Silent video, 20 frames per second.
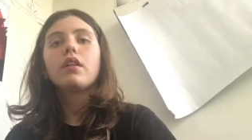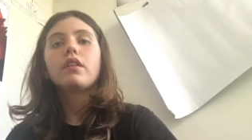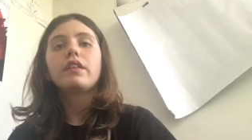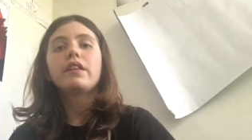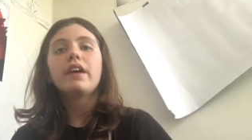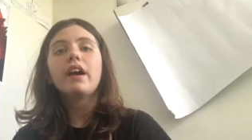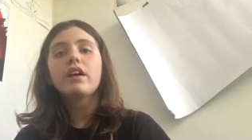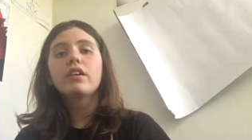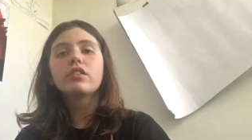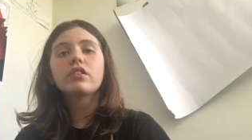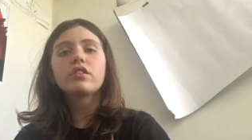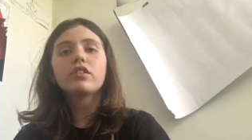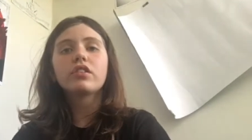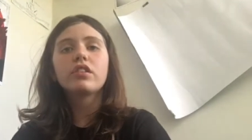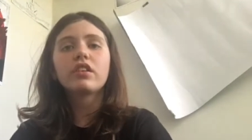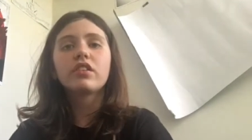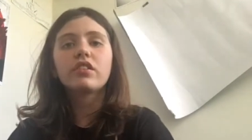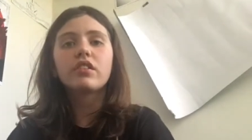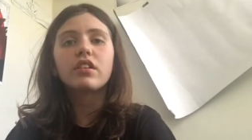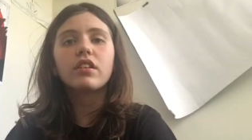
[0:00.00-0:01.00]
The
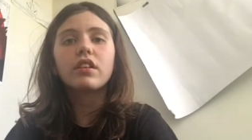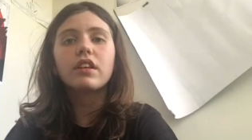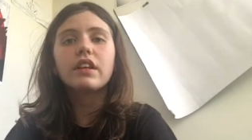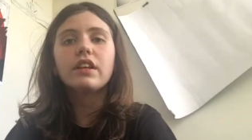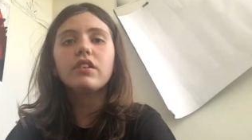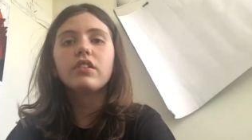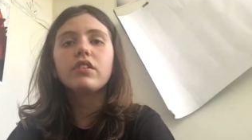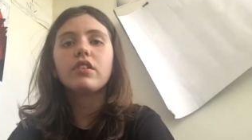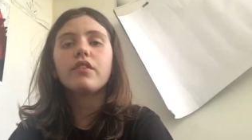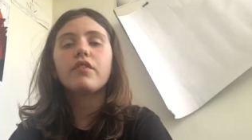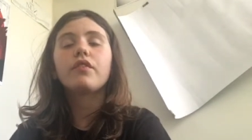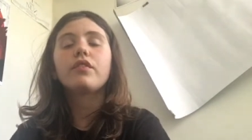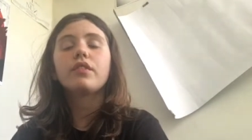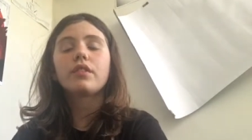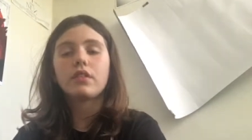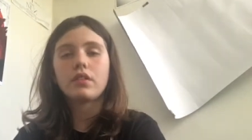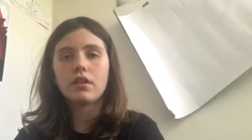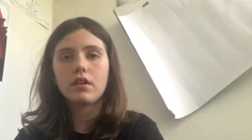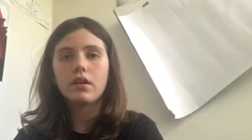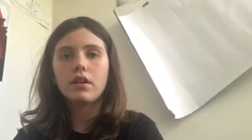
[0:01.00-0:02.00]
Exorcist Legion.
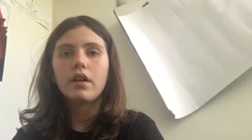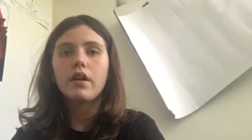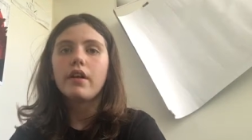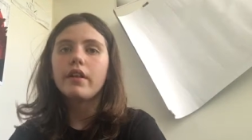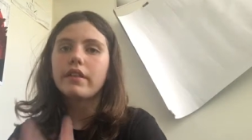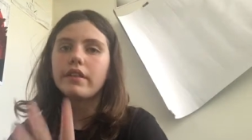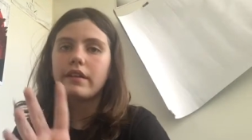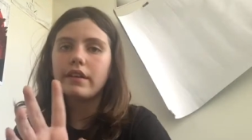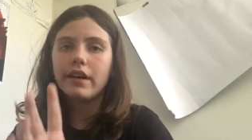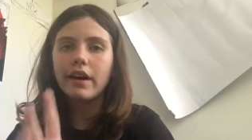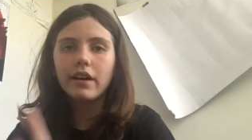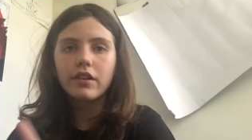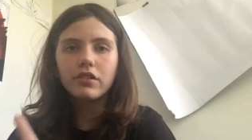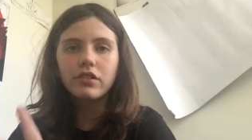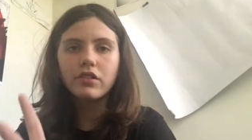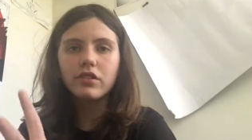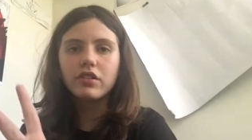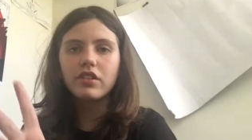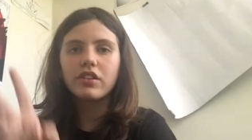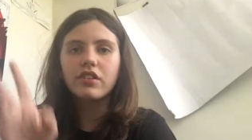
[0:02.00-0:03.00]
No, The
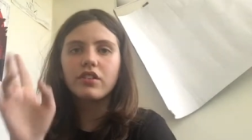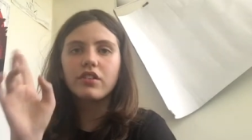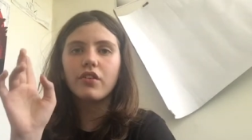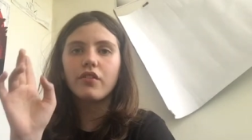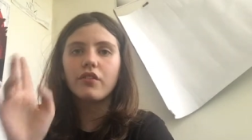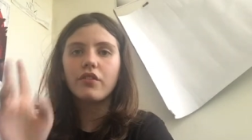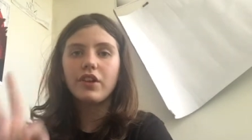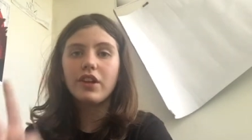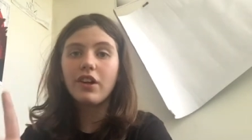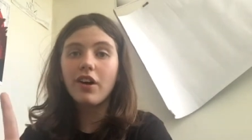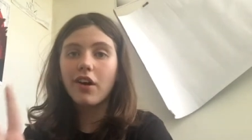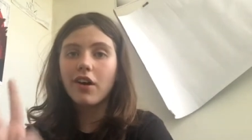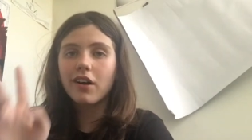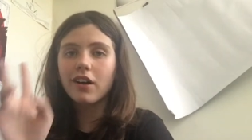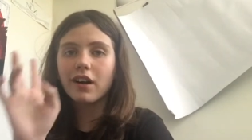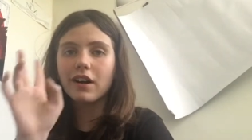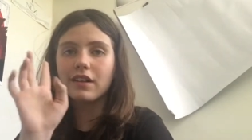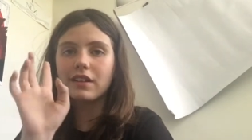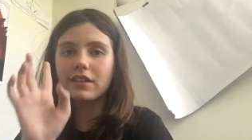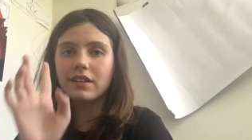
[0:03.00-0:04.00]
Exorcist
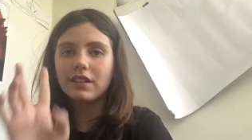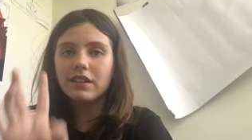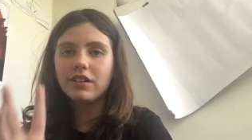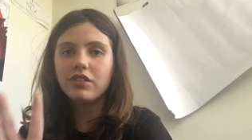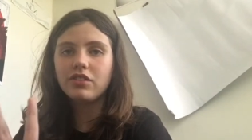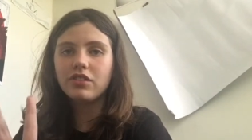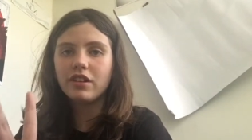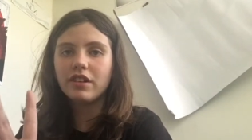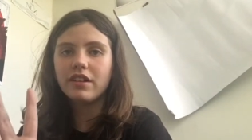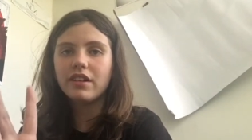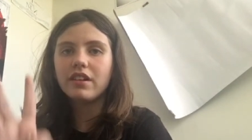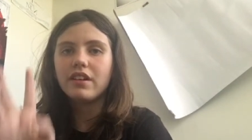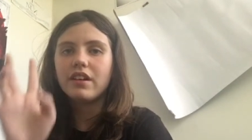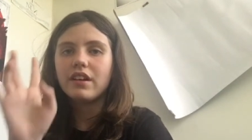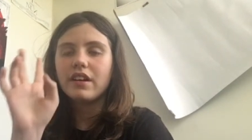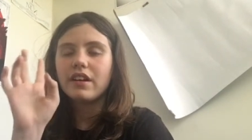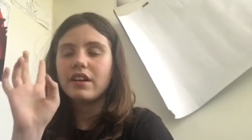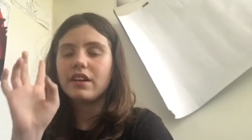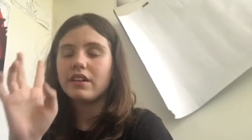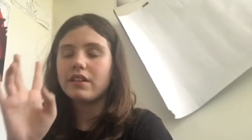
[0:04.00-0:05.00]
VR Legion.
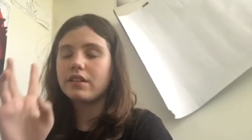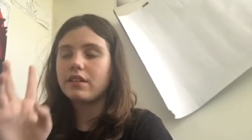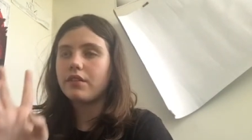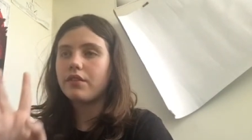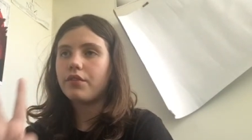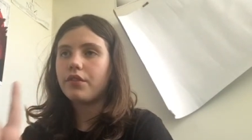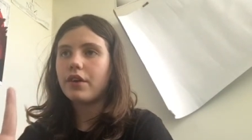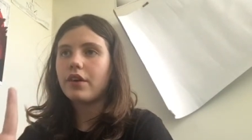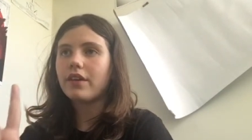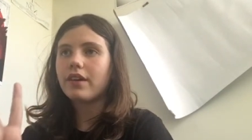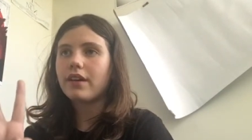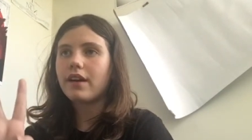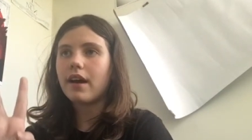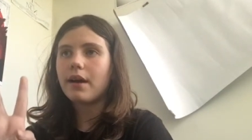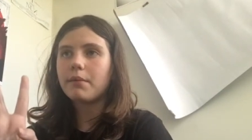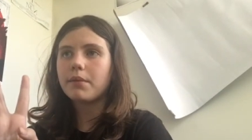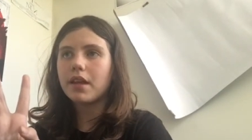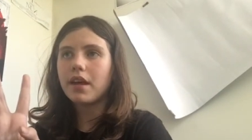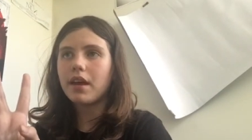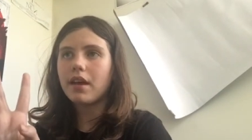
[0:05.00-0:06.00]
It's a very
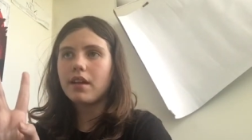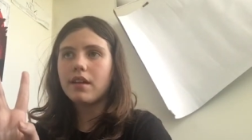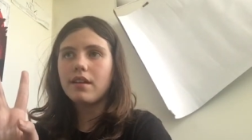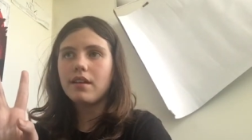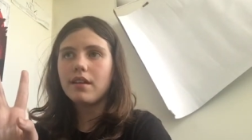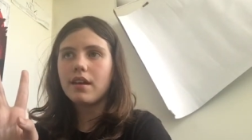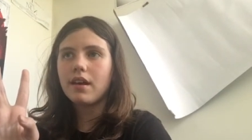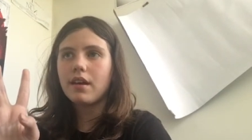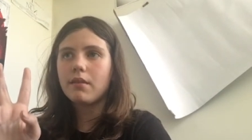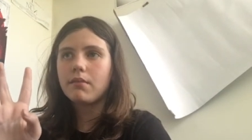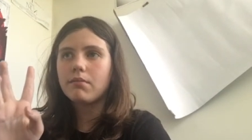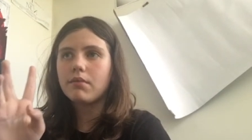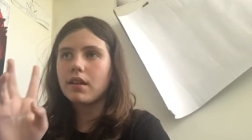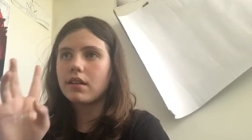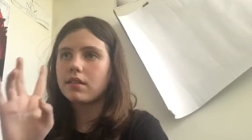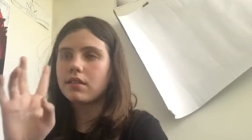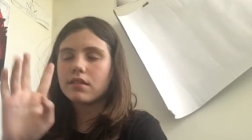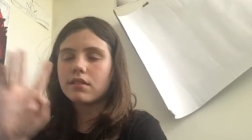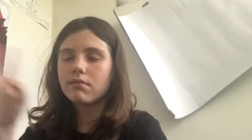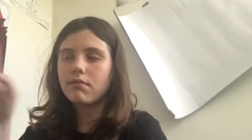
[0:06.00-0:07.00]
complicated name. That's
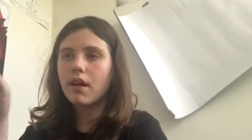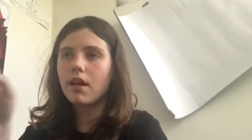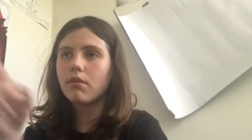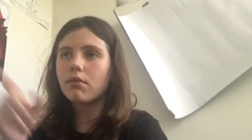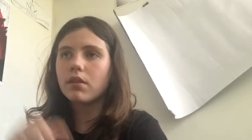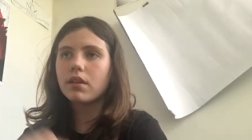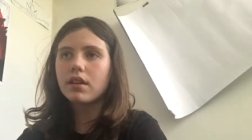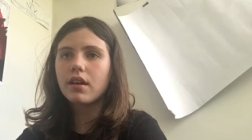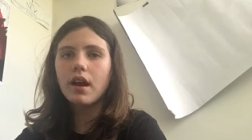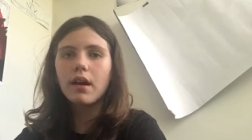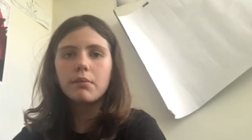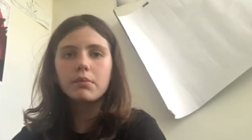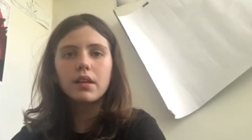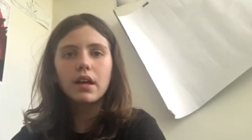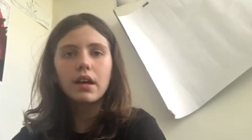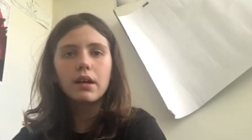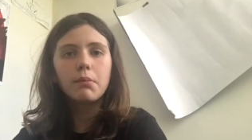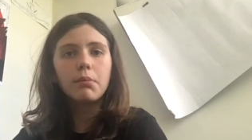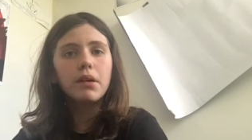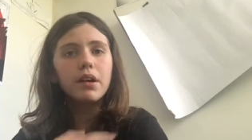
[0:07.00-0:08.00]
not really
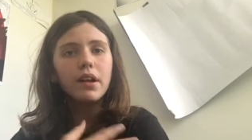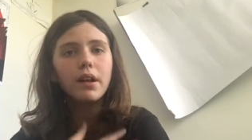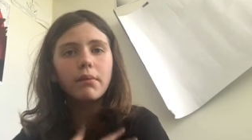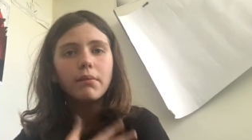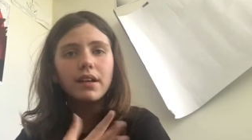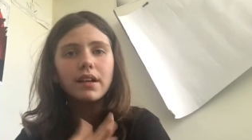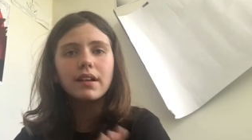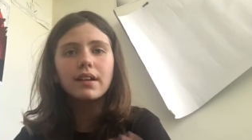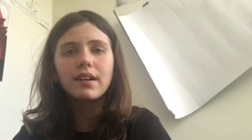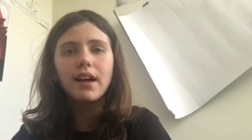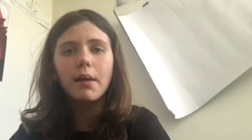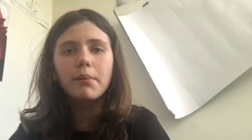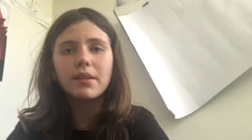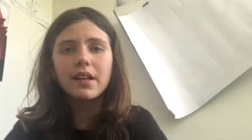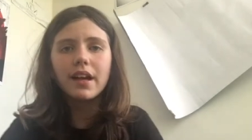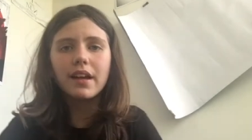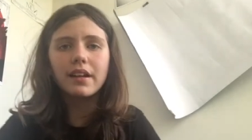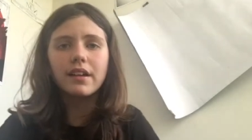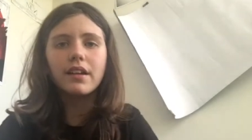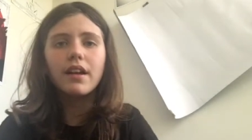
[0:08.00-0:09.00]
complicated, but I'm making it
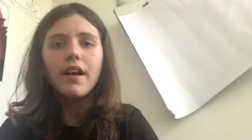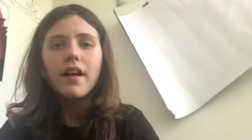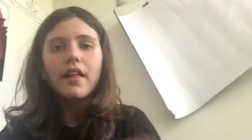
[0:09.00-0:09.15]
complicated.